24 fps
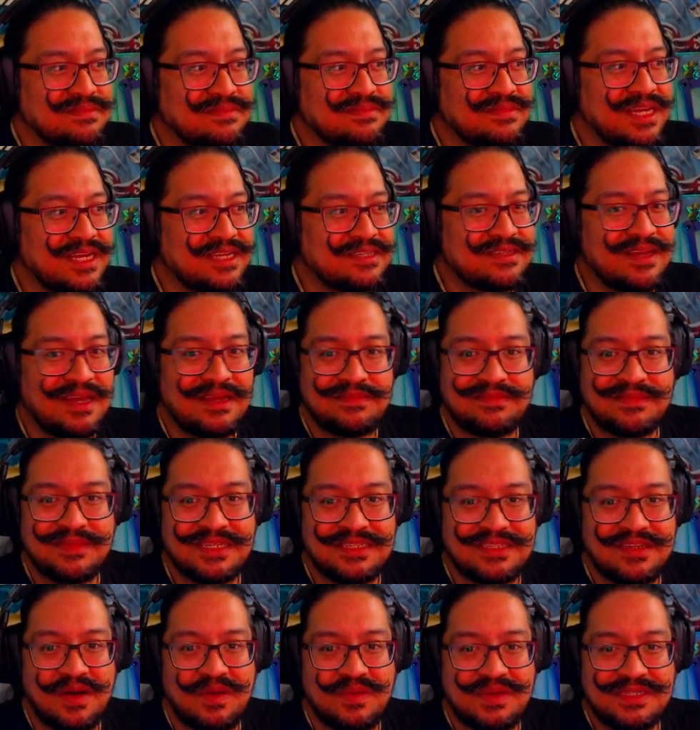thanks a lot,
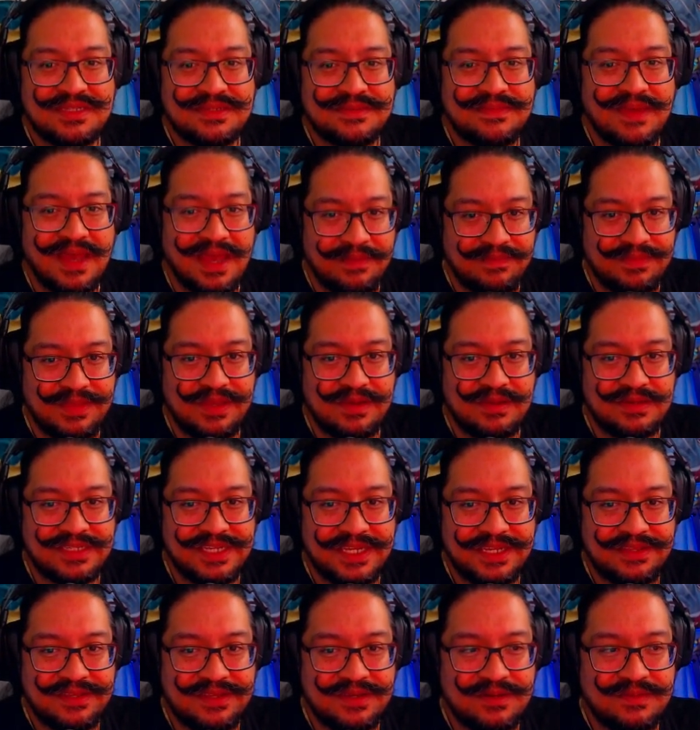as always. I am
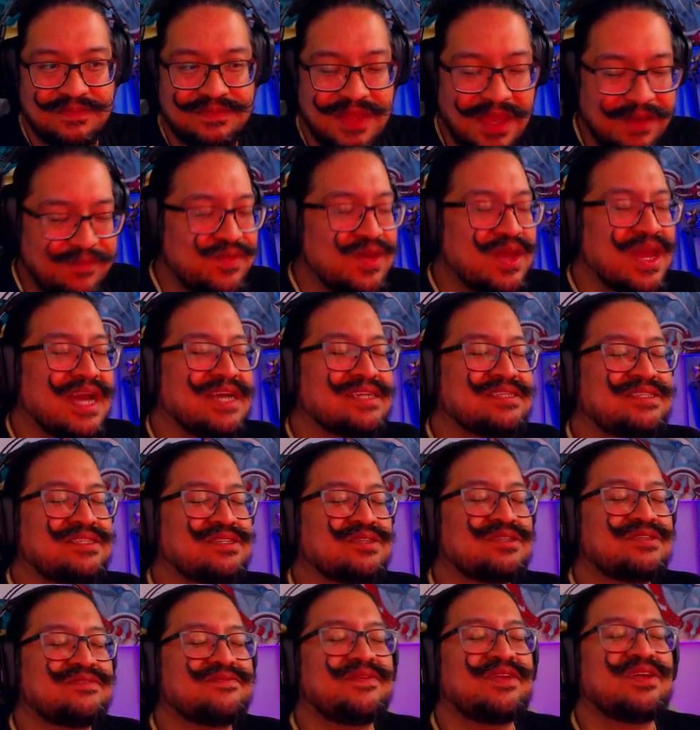DUJ2. If you guys
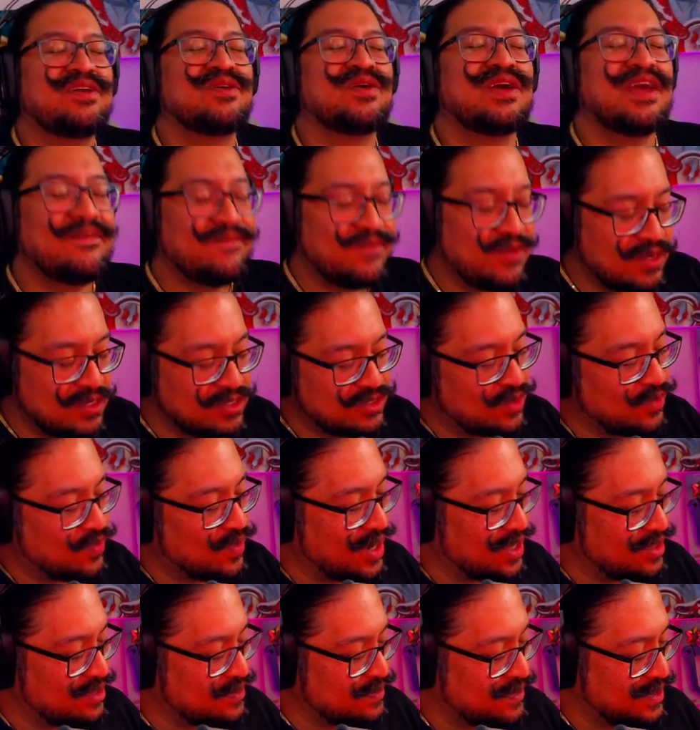enjoy this video, if you enjoy
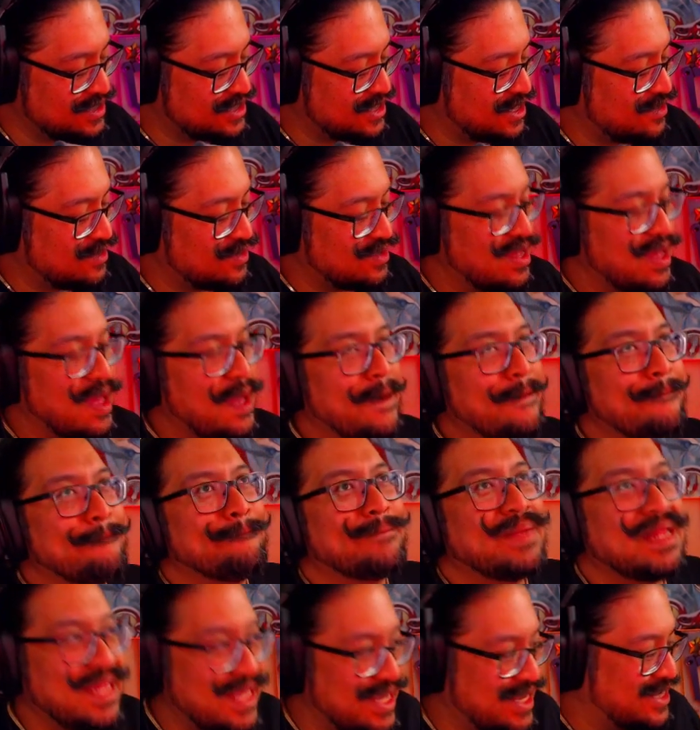what I do on my channel,
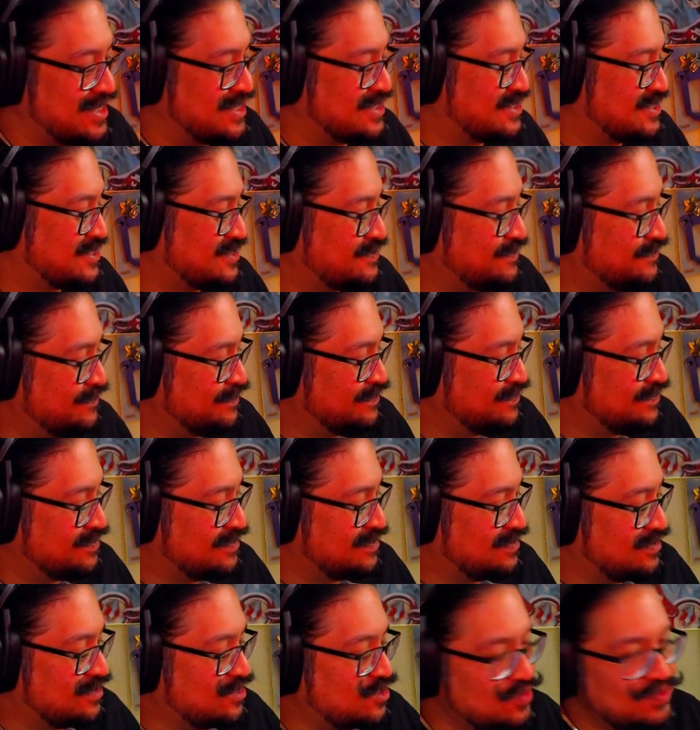please
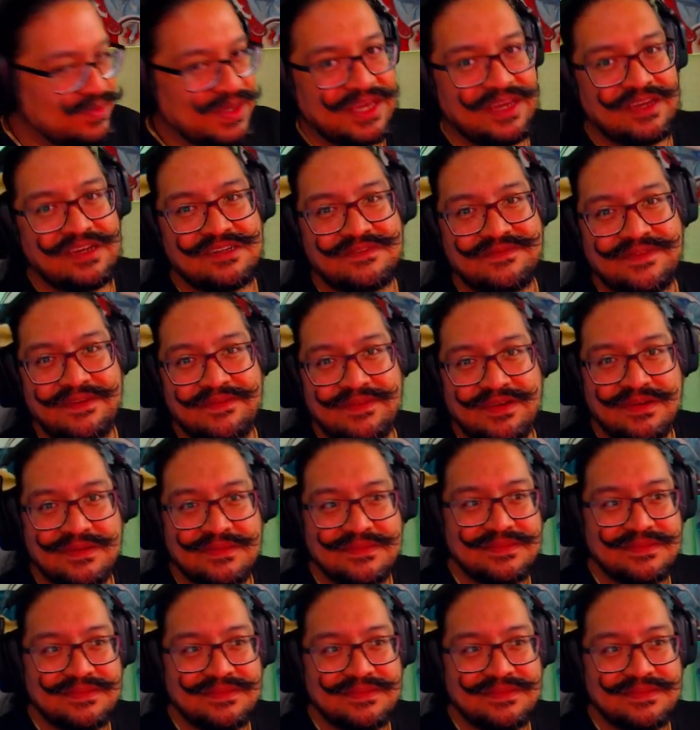do me a huge favor